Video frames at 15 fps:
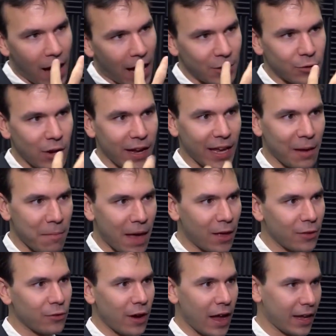eye tracking,
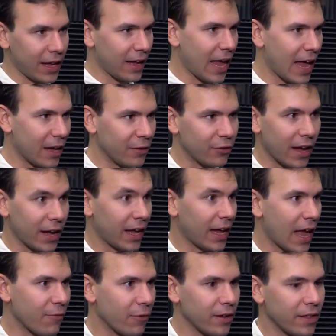mouth tracking, hand tracking,
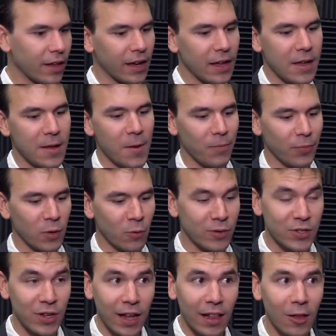everything. We
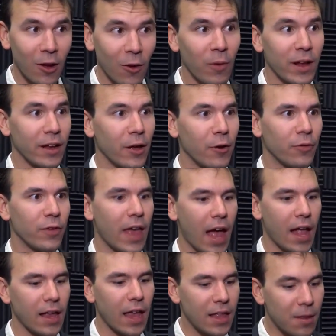still got a long way to go for
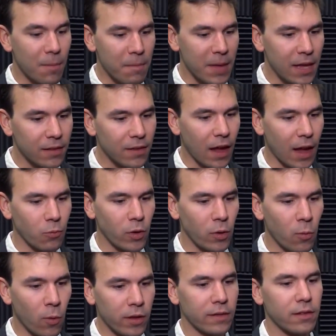that. In the meantime, we
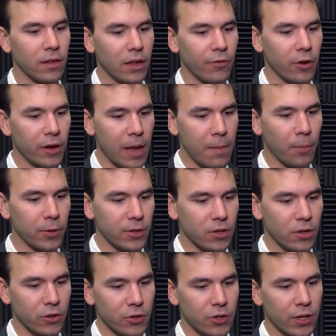want to deliver an input
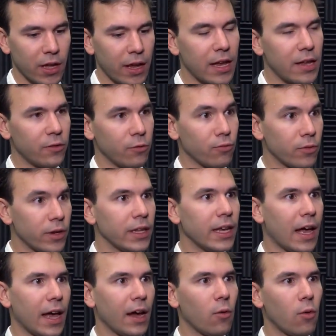solution that is really
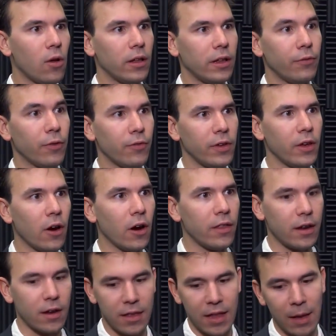high quality for VR,
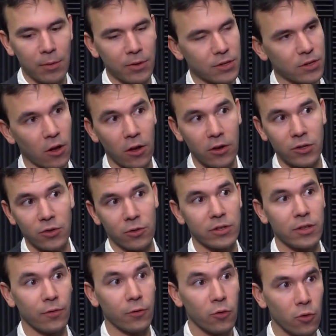that enables all
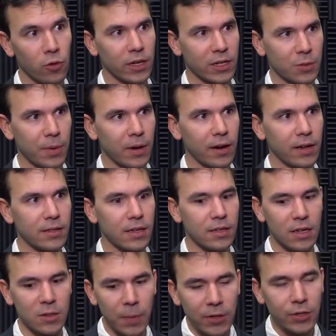sorts of cool
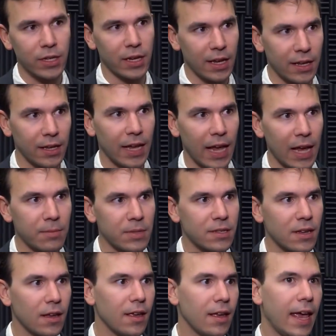experiences, especially in
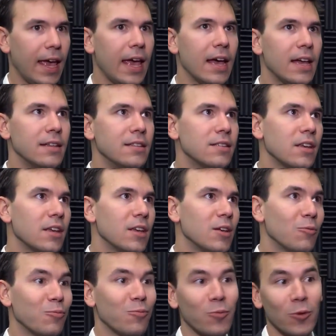games. And
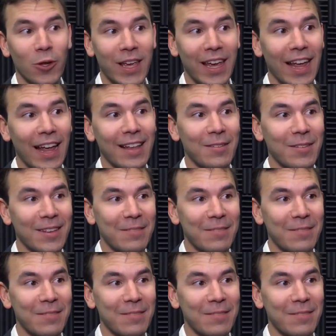we're looking at...